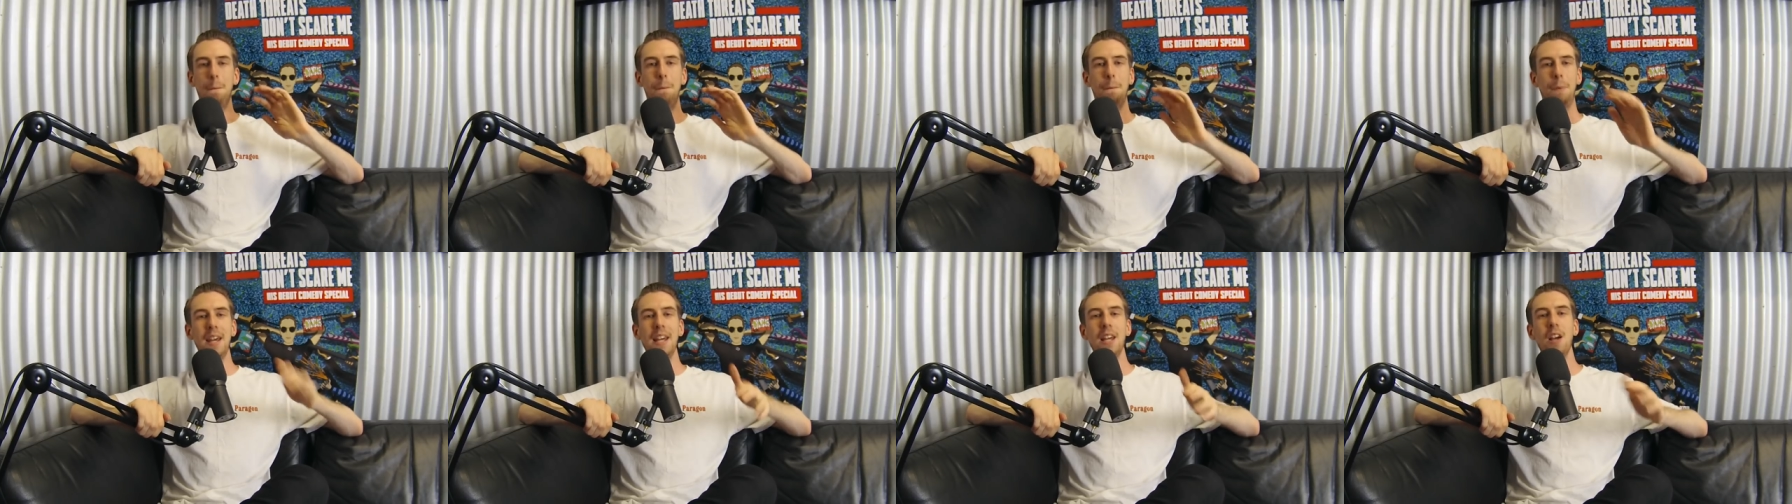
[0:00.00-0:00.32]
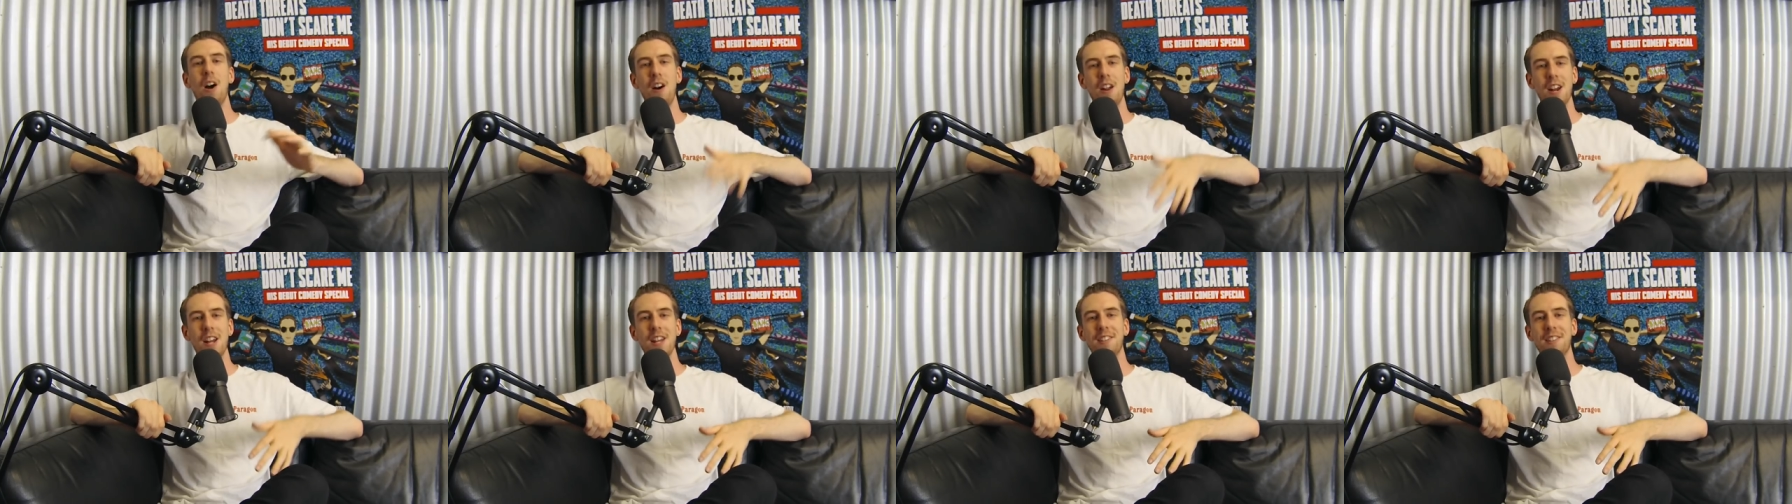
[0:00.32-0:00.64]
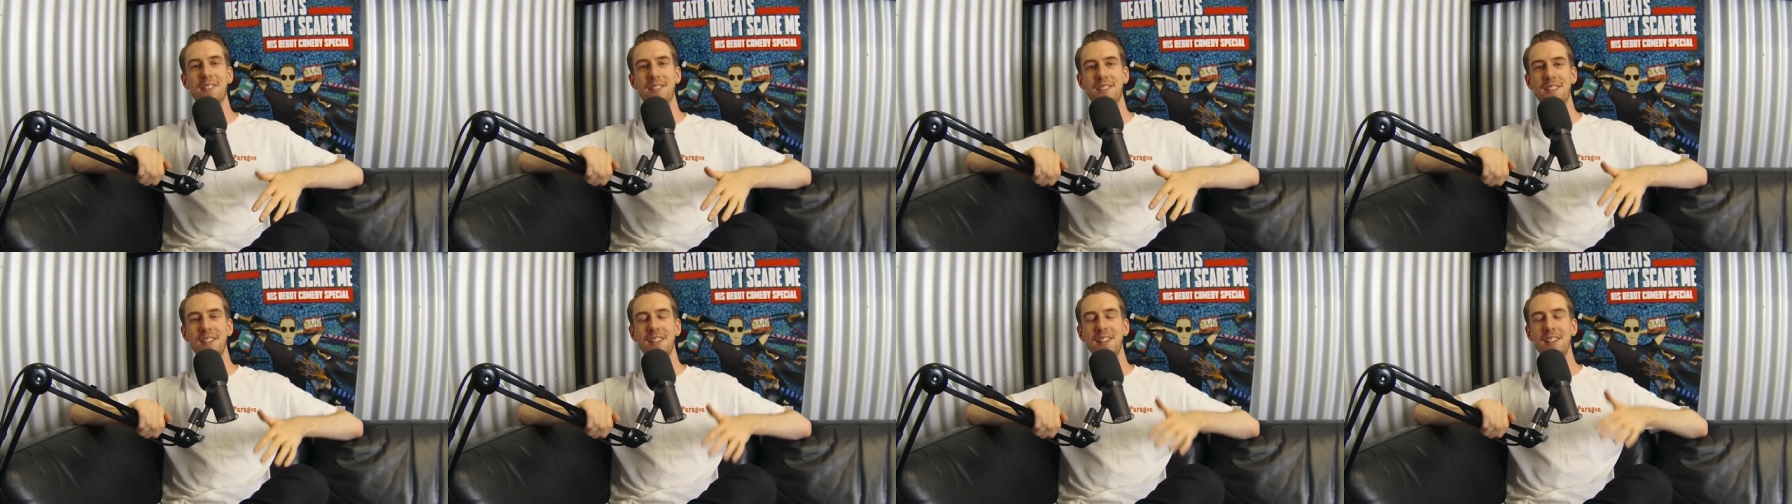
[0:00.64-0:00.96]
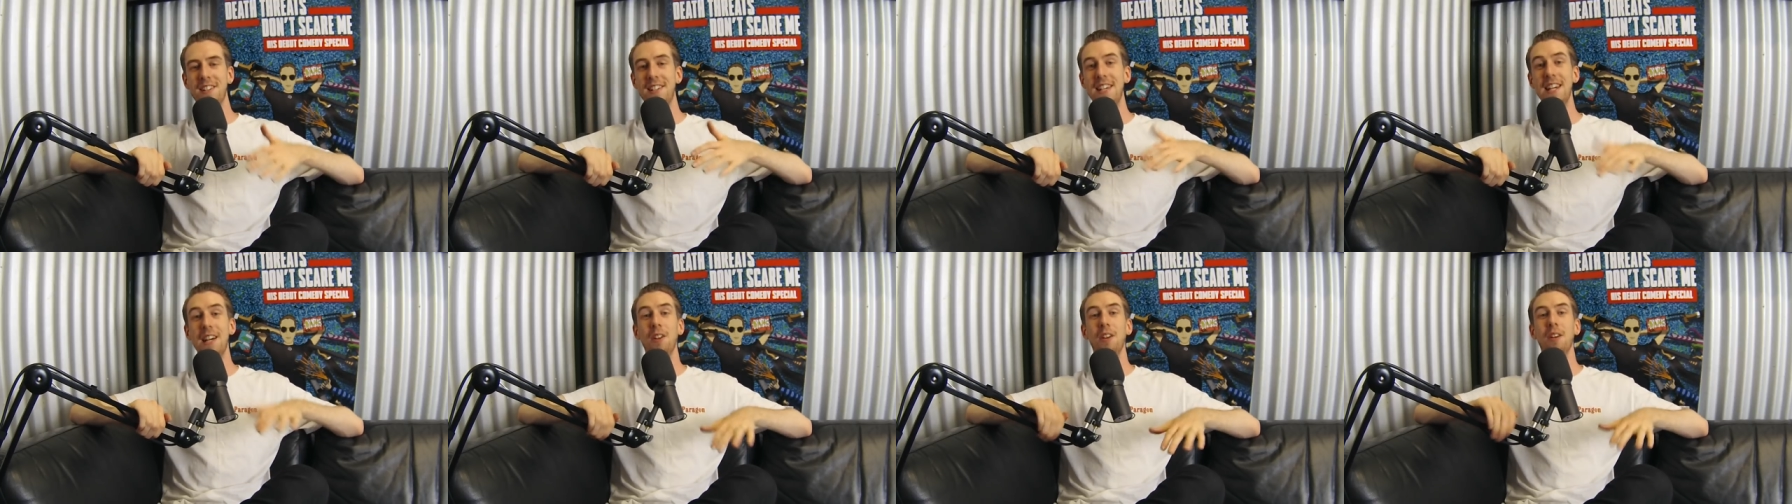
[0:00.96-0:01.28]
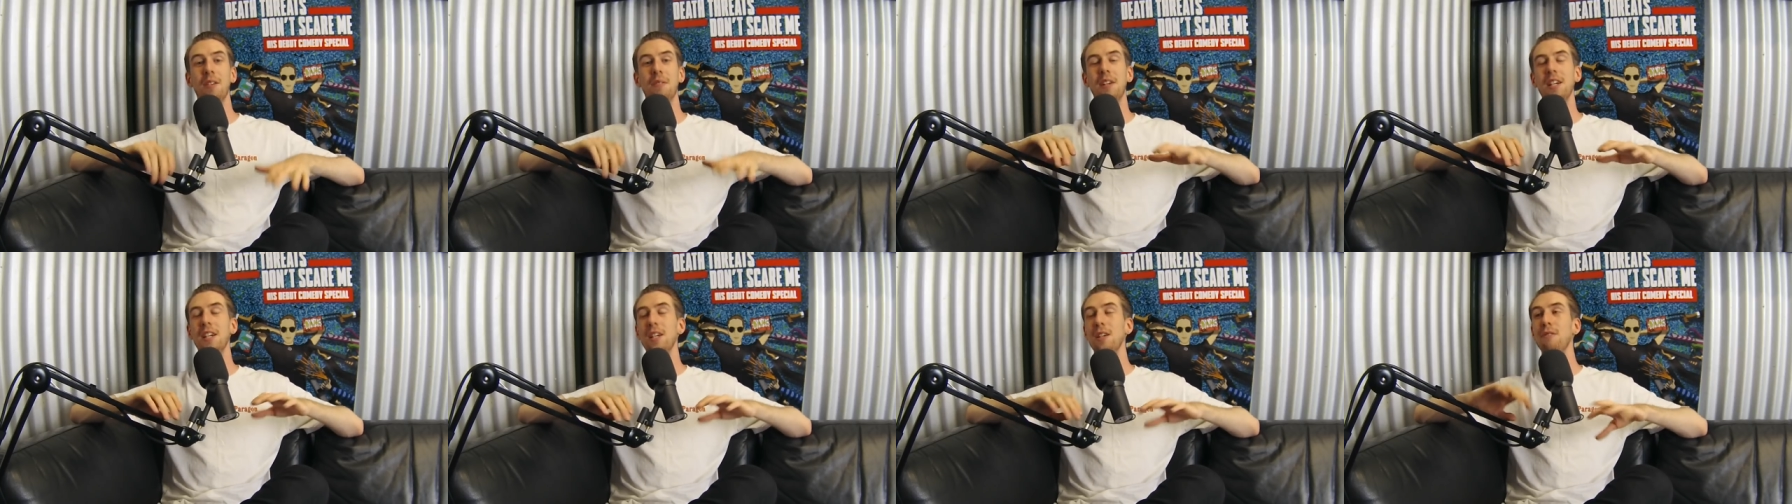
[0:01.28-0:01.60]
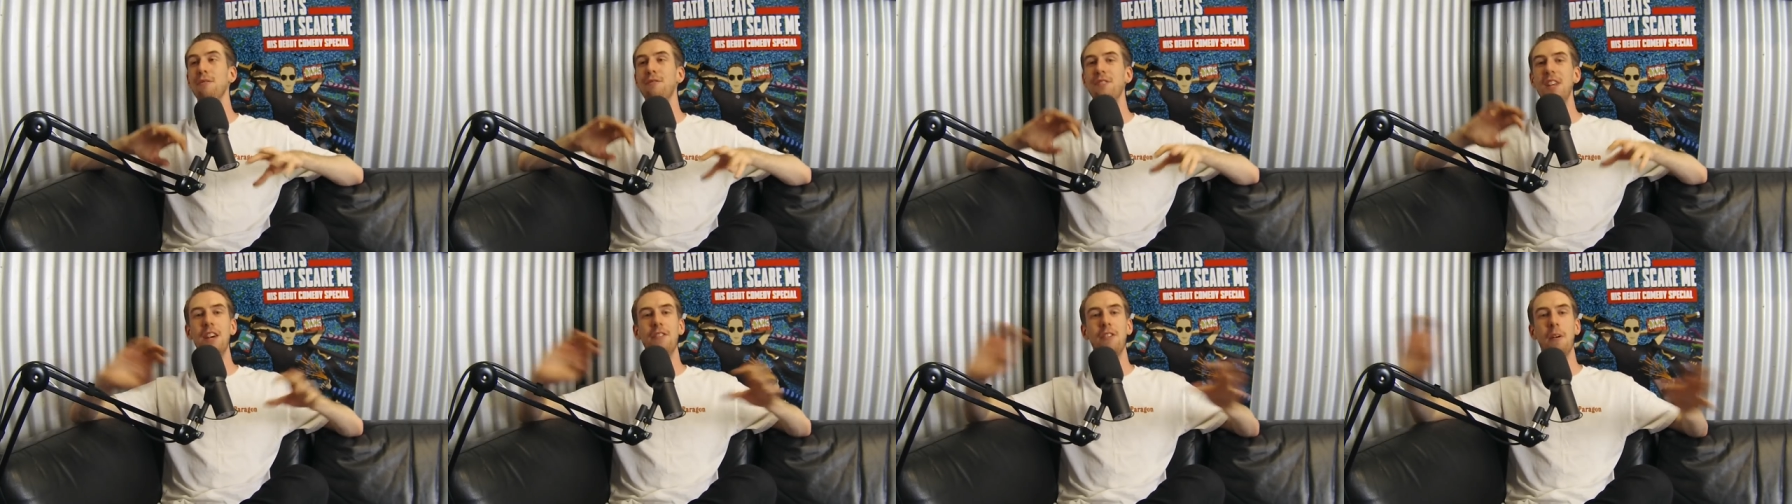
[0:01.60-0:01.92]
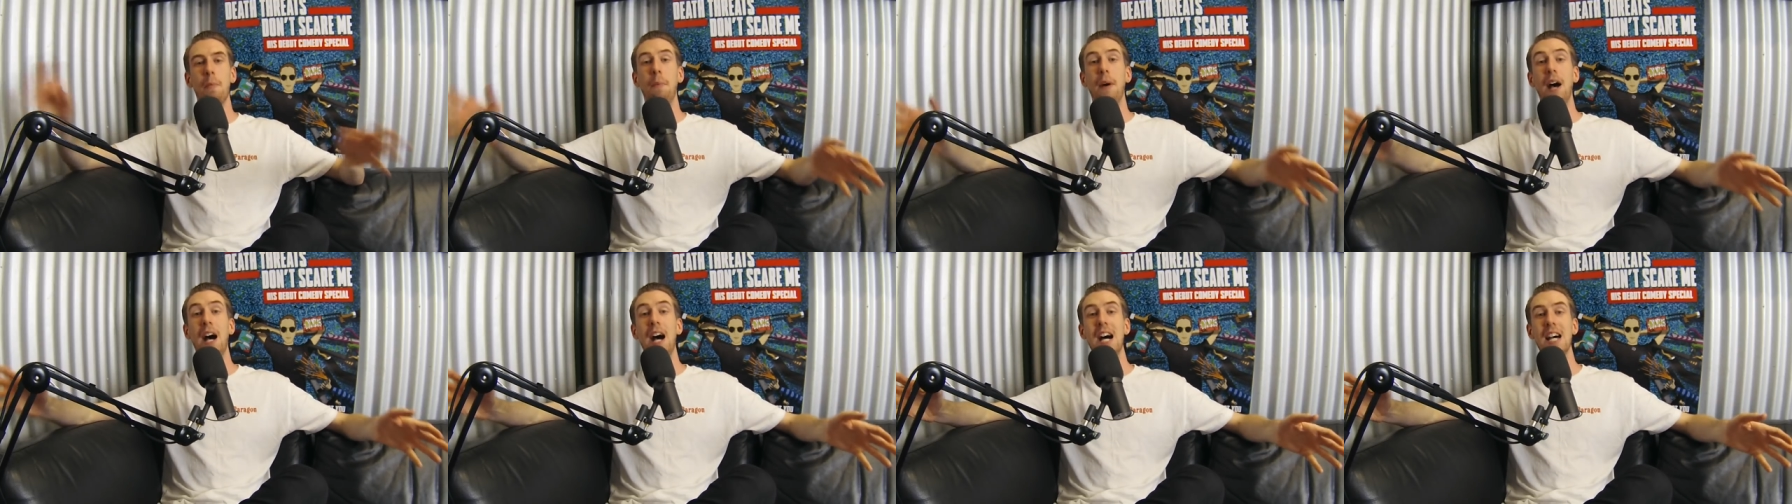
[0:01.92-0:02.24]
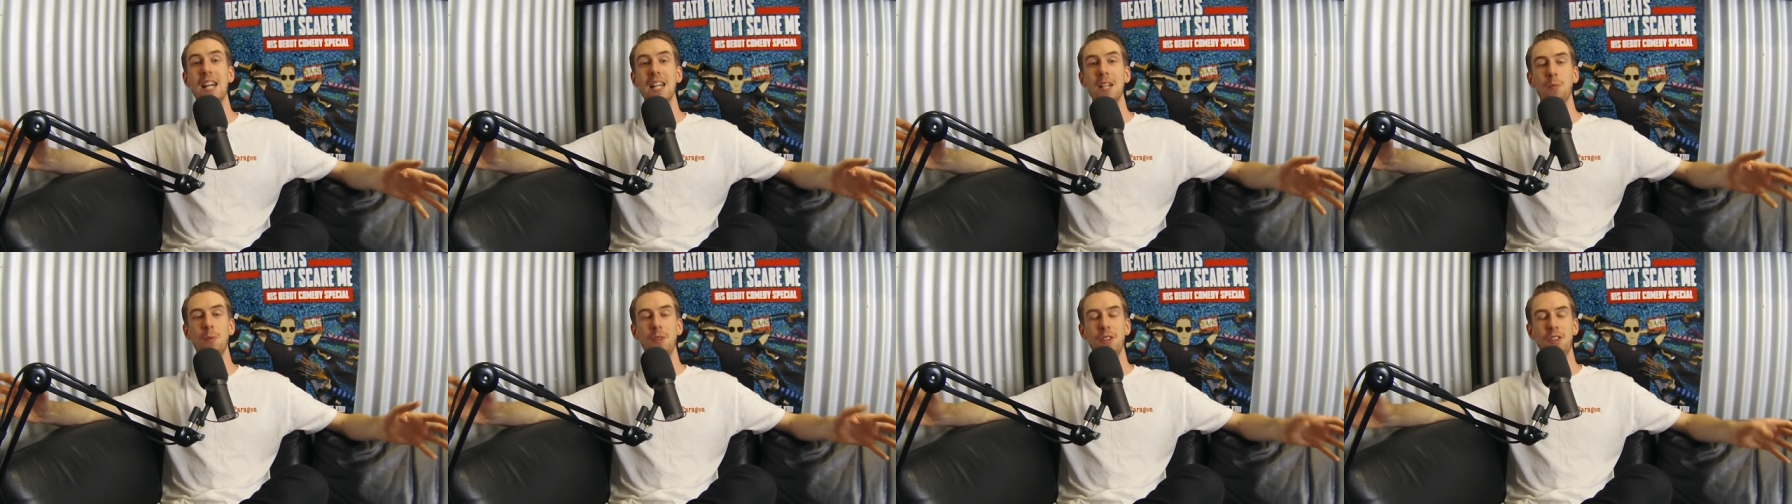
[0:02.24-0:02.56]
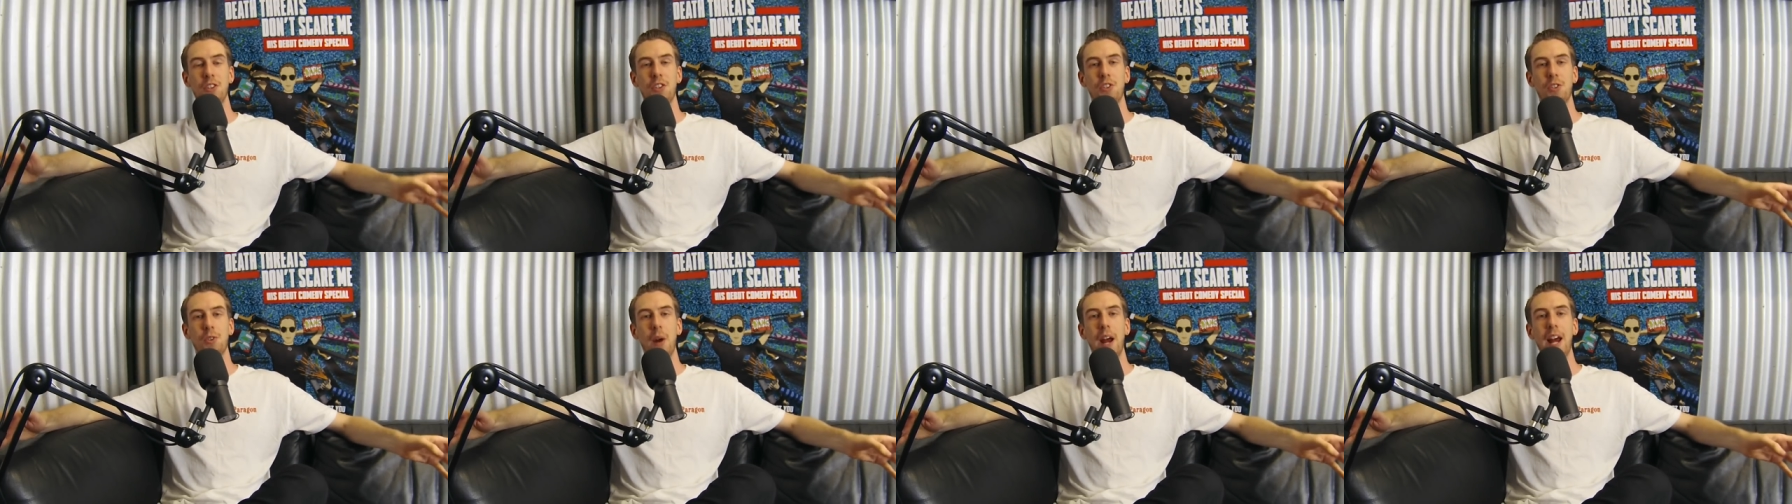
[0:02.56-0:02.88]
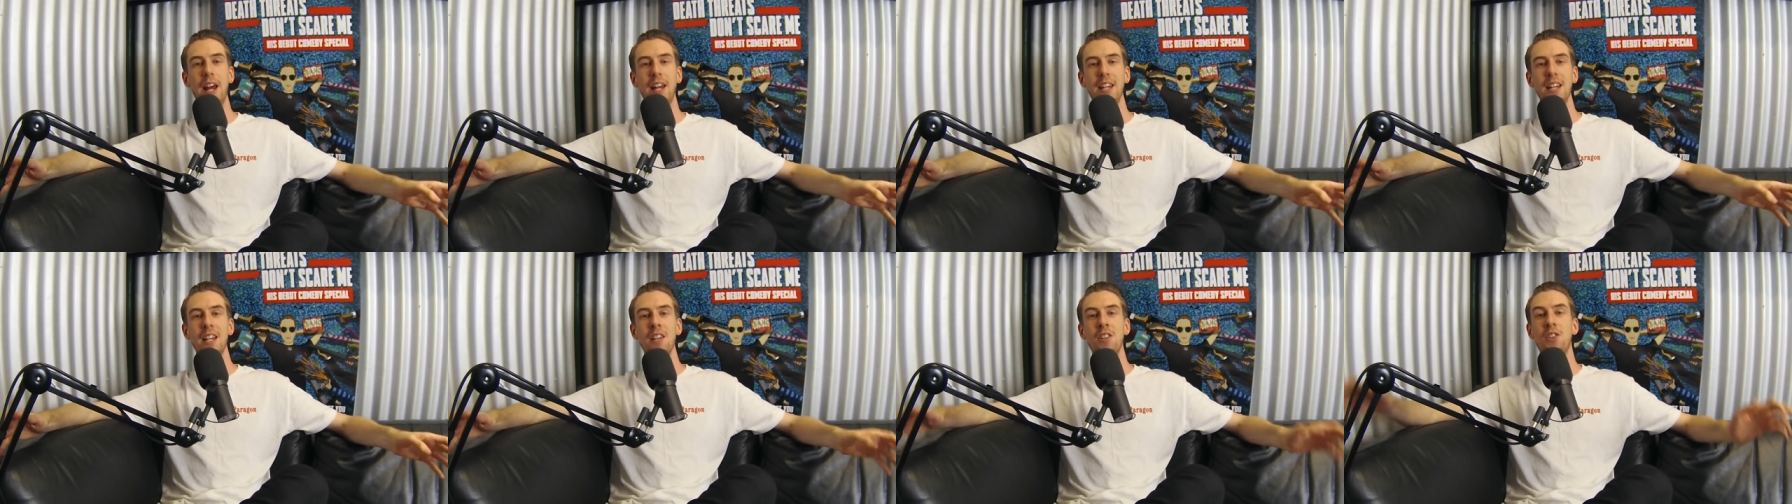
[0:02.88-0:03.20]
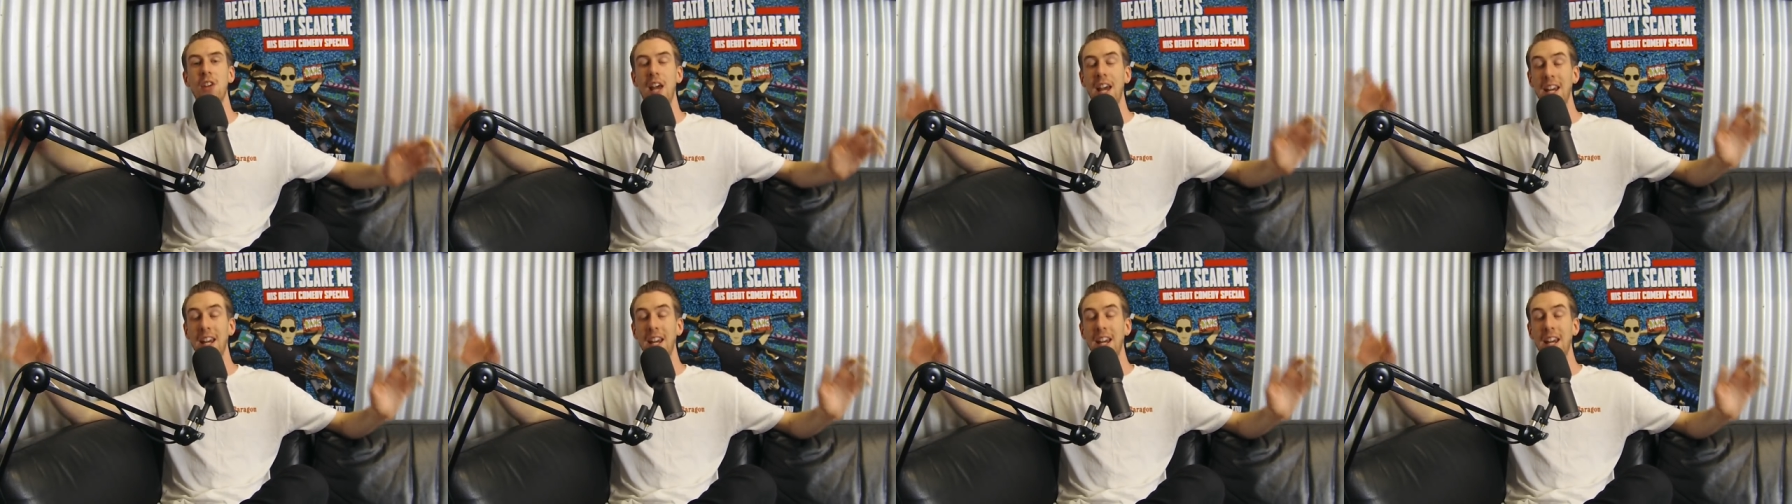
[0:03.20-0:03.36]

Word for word: be honest. Tell them that you've never partied with Australians